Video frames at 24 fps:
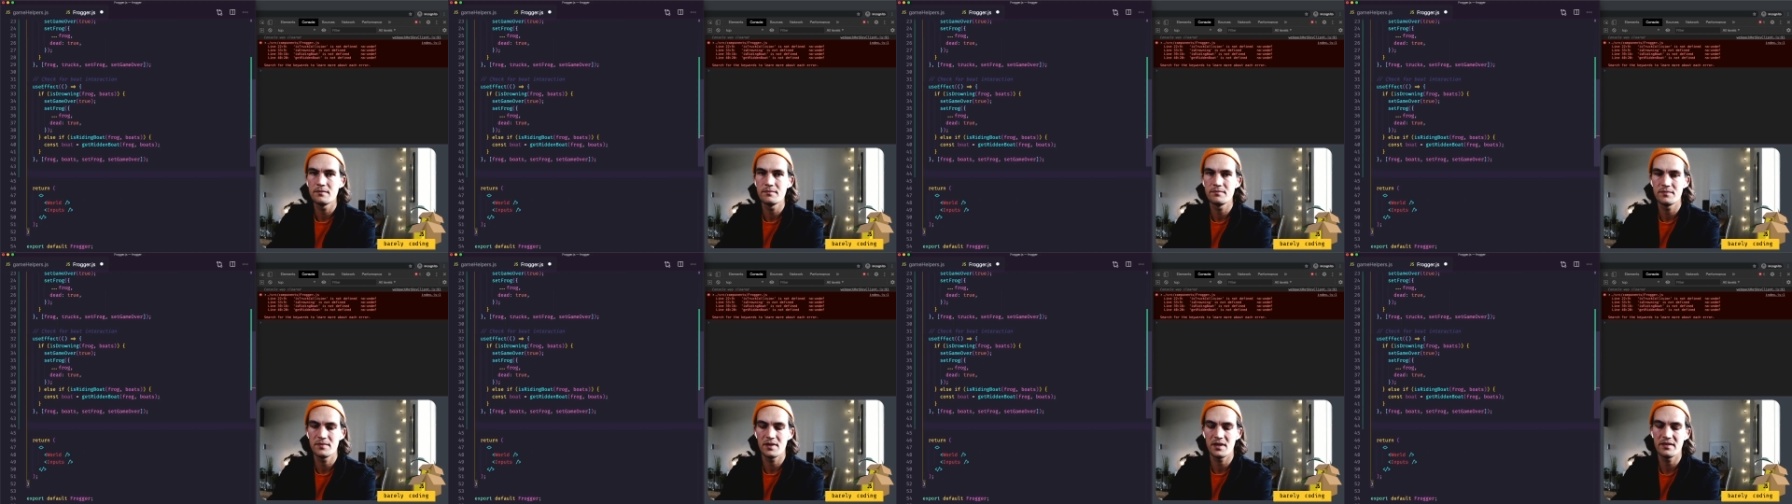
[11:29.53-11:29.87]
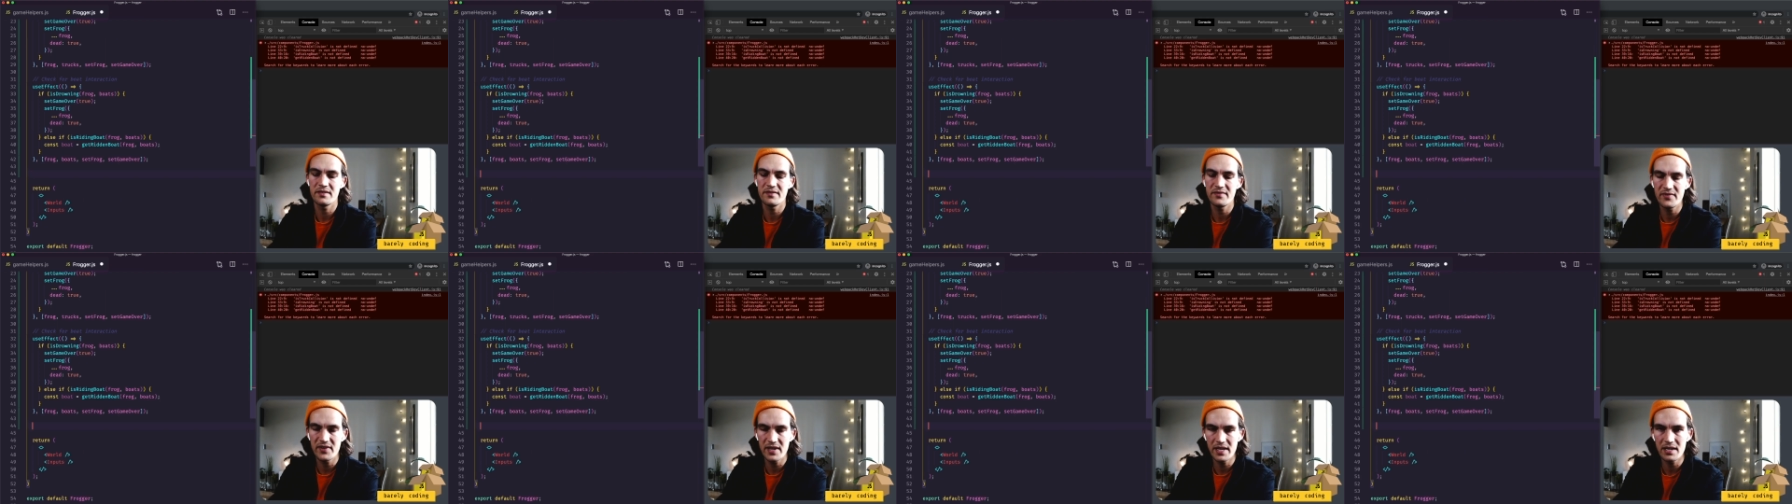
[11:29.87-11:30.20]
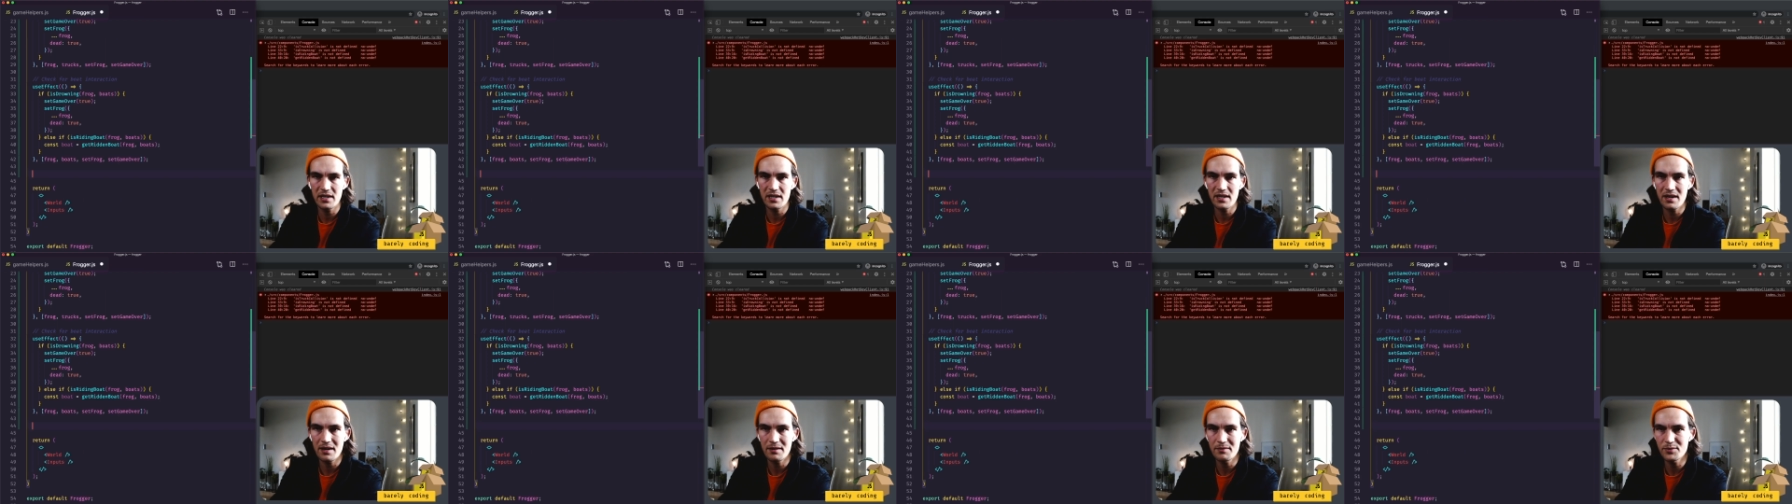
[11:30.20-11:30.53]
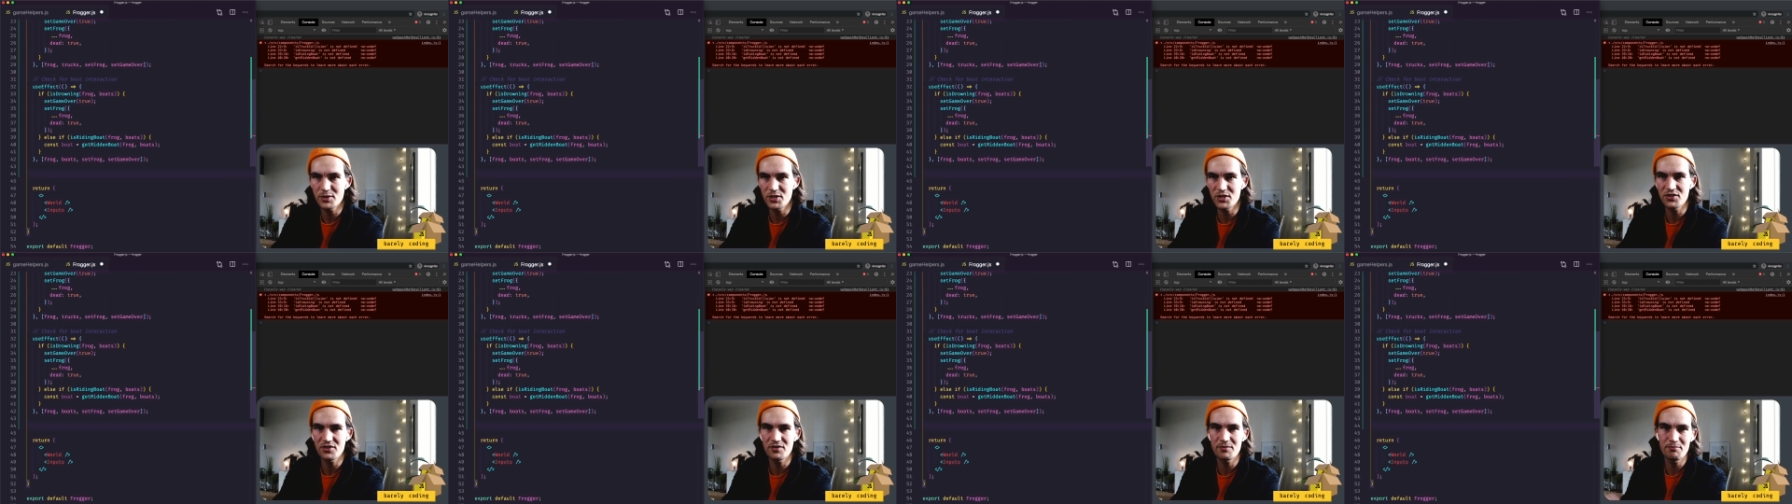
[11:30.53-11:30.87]
I feel like I'm
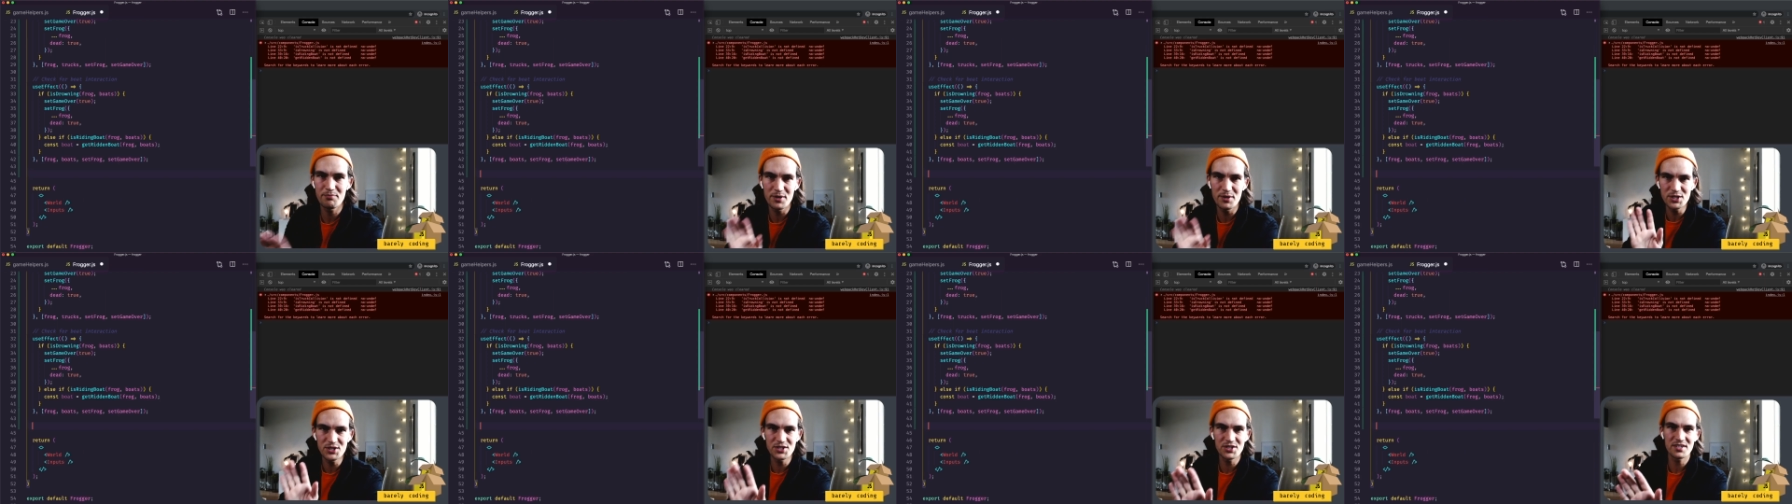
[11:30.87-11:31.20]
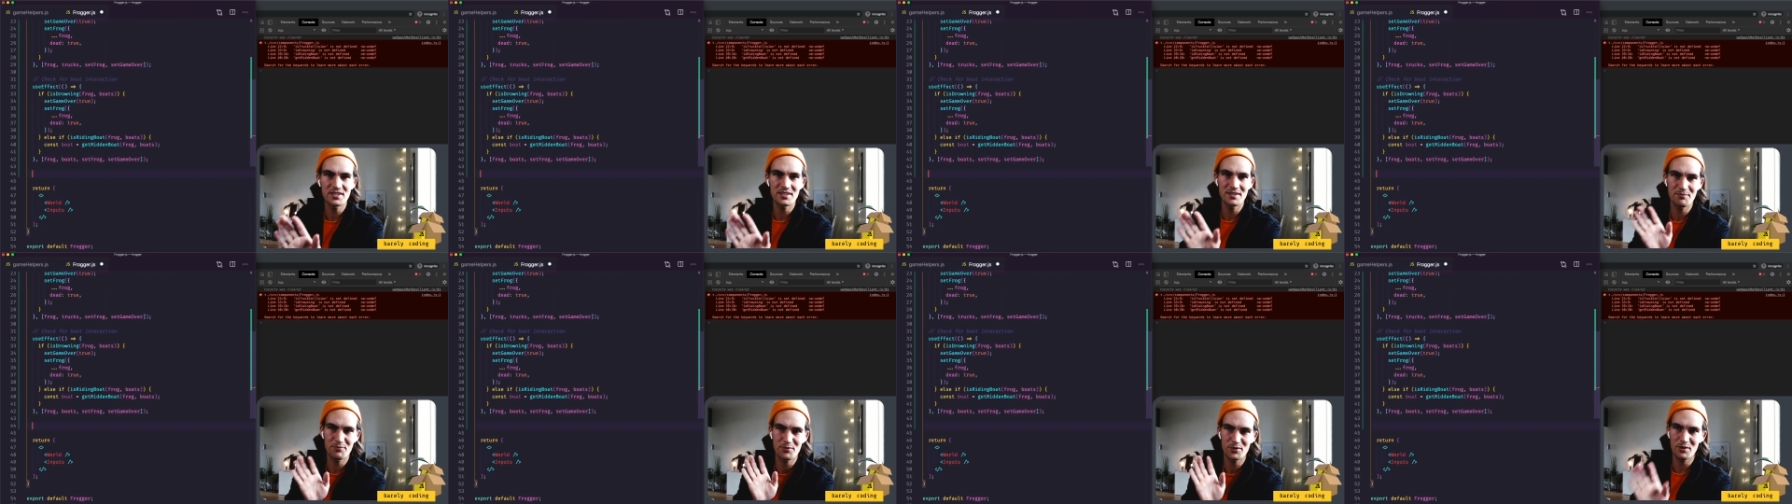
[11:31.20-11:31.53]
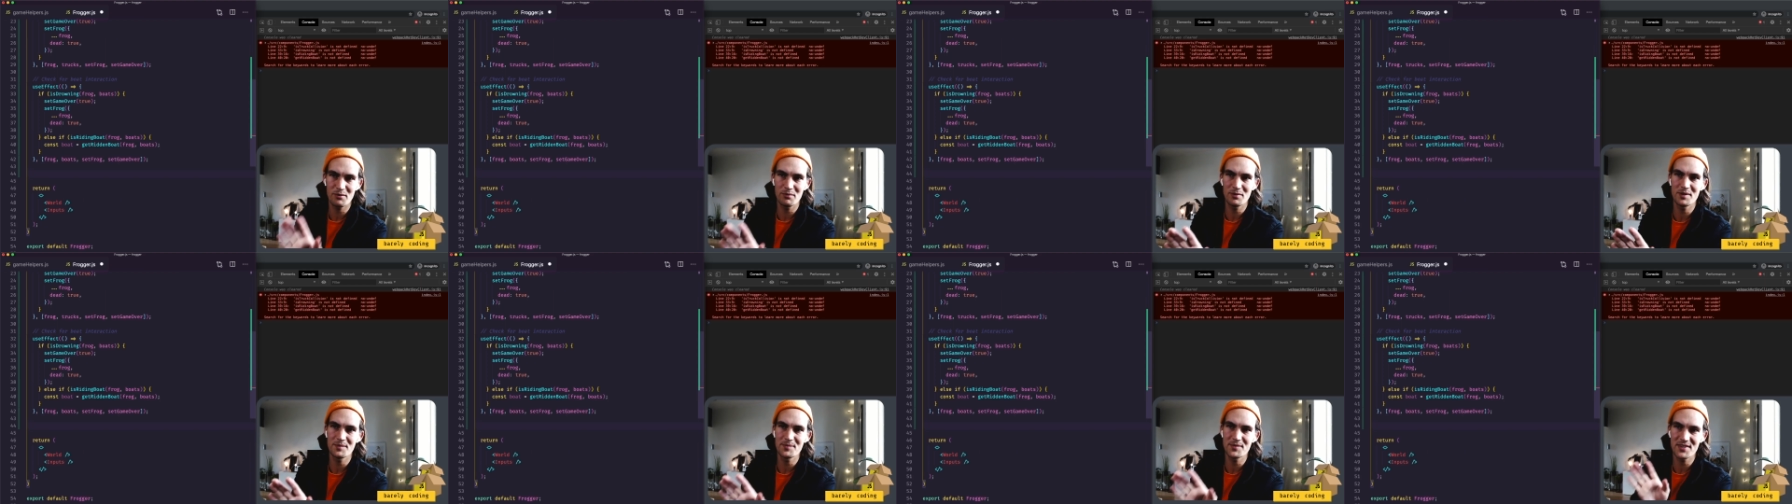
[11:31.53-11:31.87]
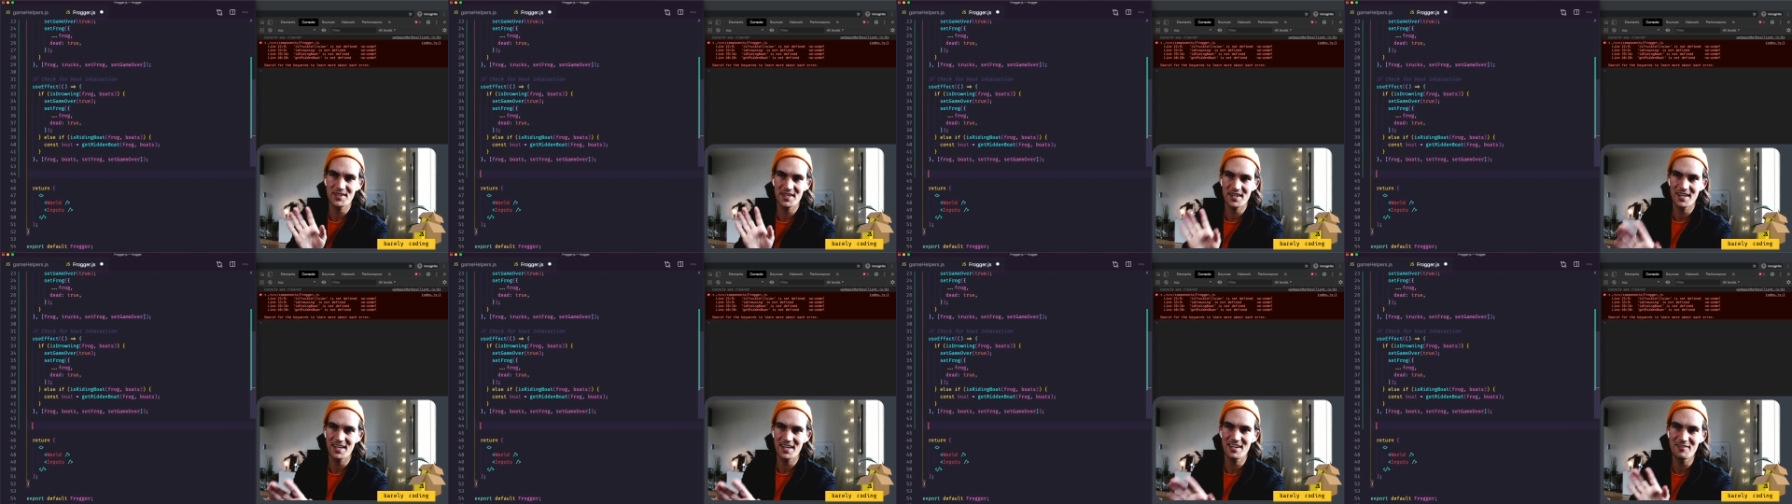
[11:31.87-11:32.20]
just pushing the problems
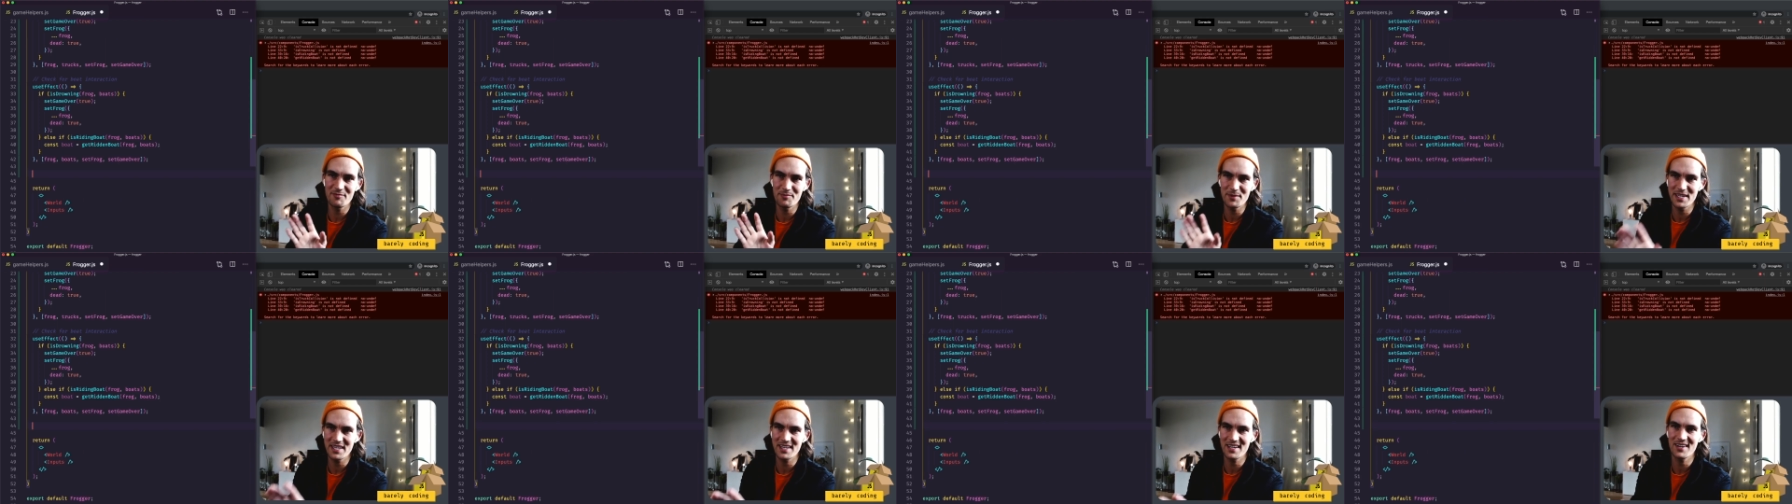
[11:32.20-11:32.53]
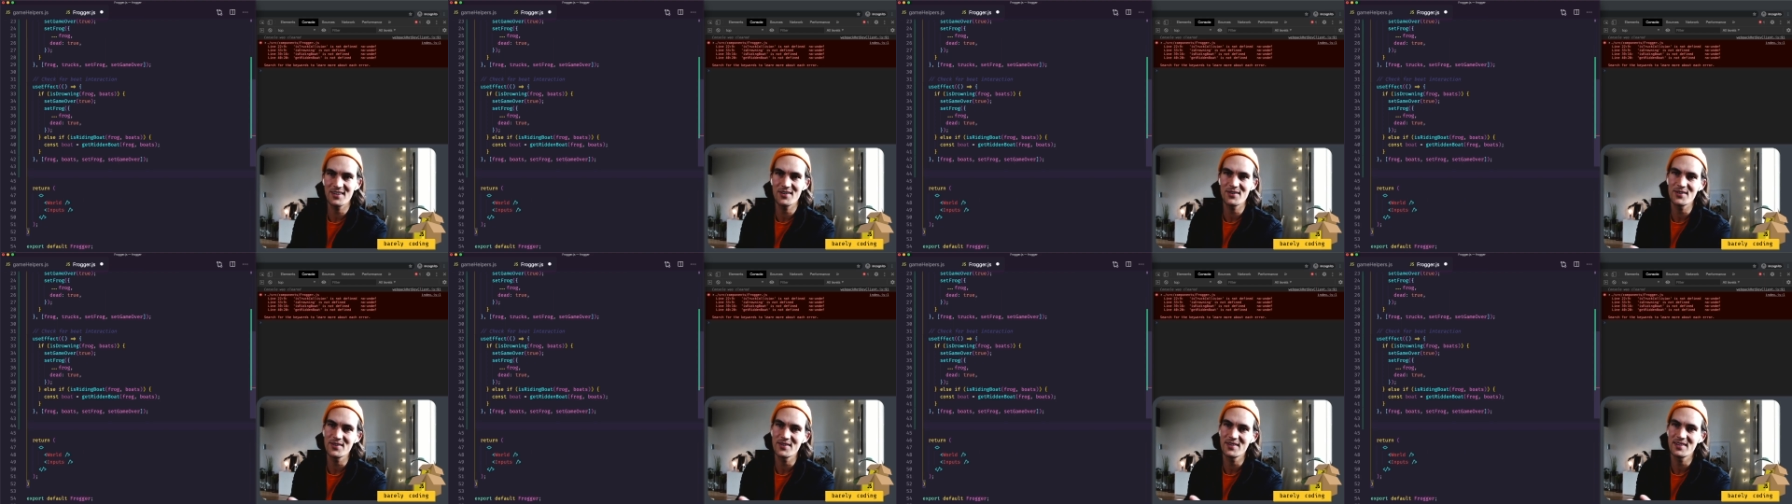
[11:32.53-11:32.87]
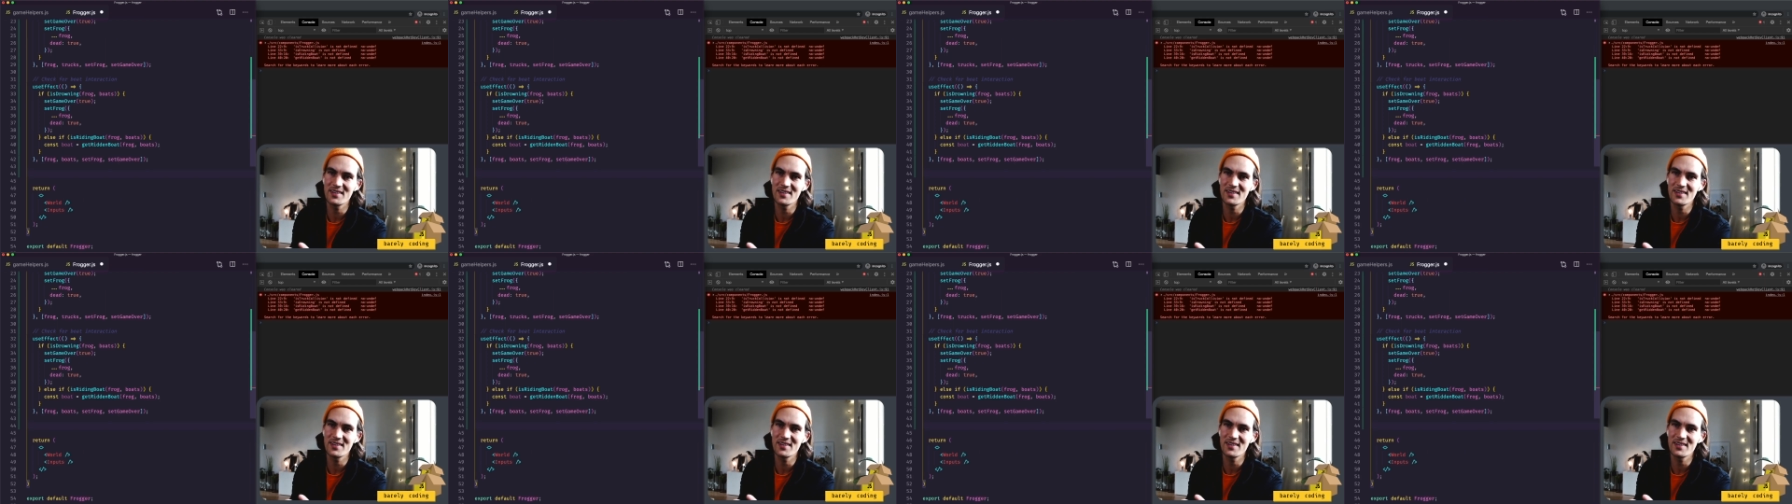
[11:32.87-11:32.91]
ahead of me now,